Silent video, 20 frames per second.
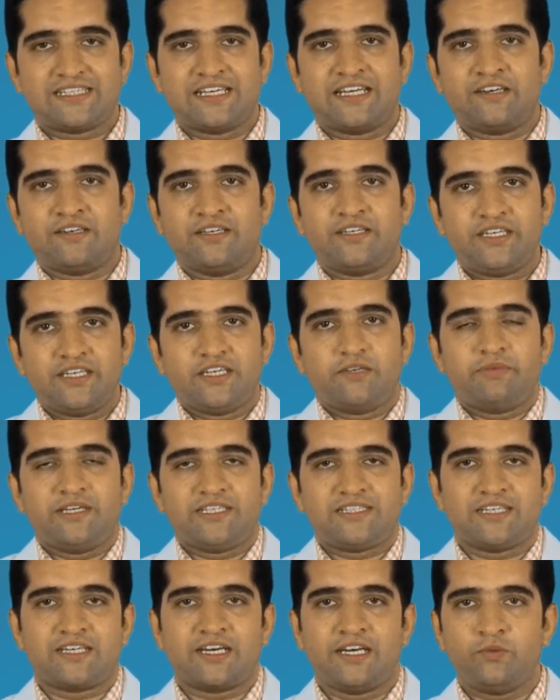And here
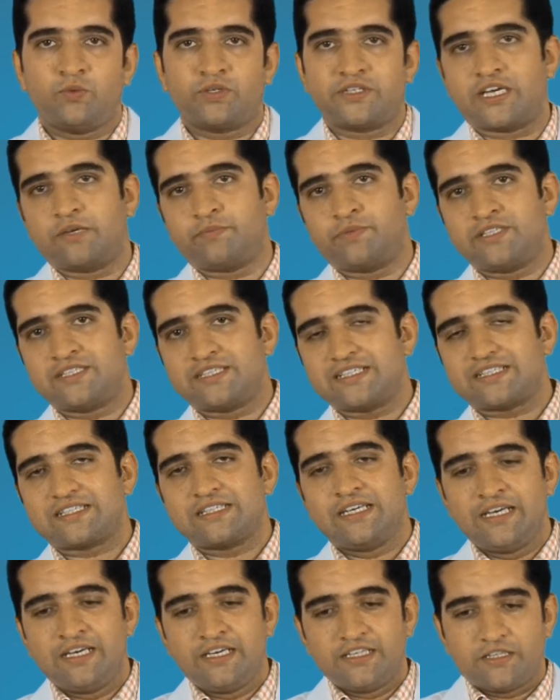basically what happens is
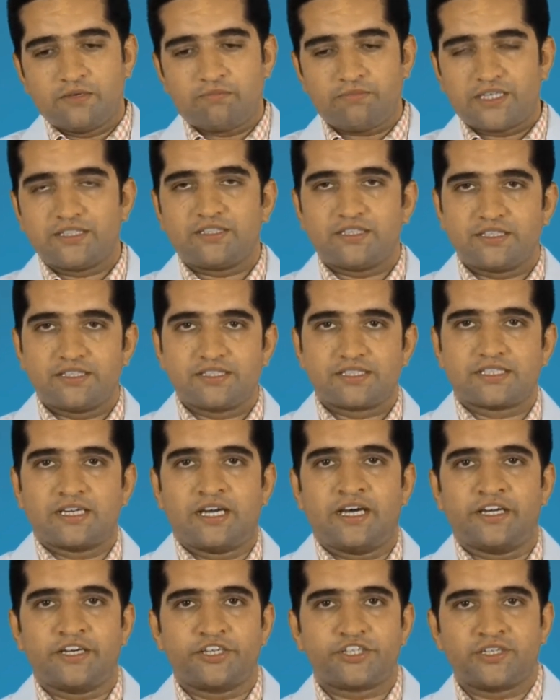the mother is
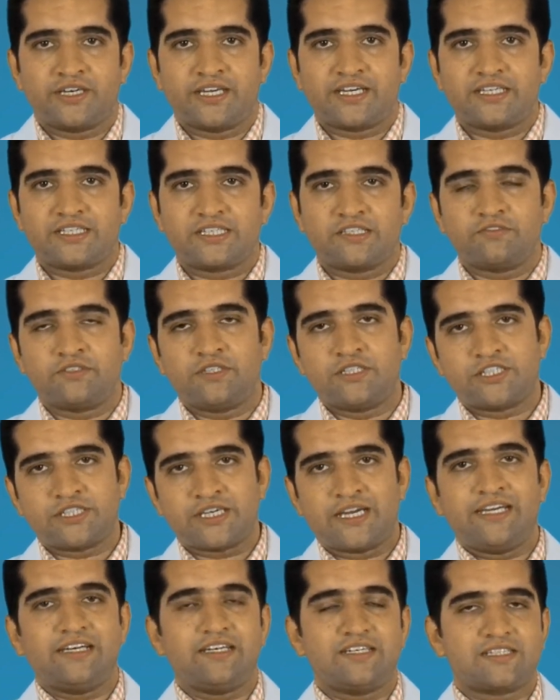Rh negative, the
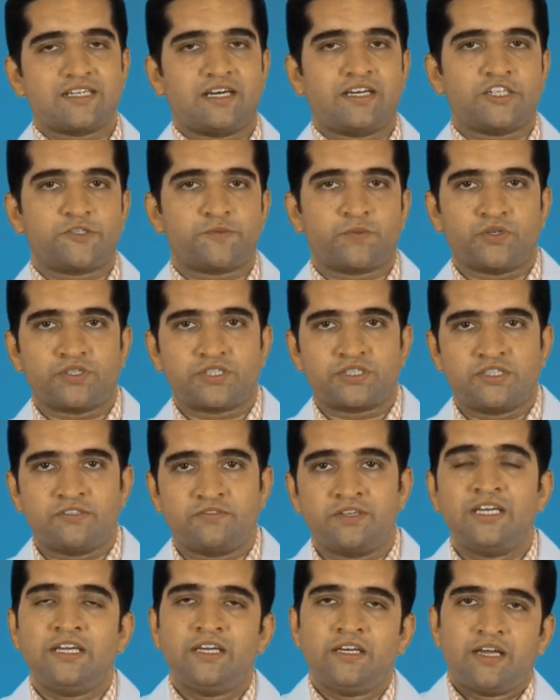child is Rh positive,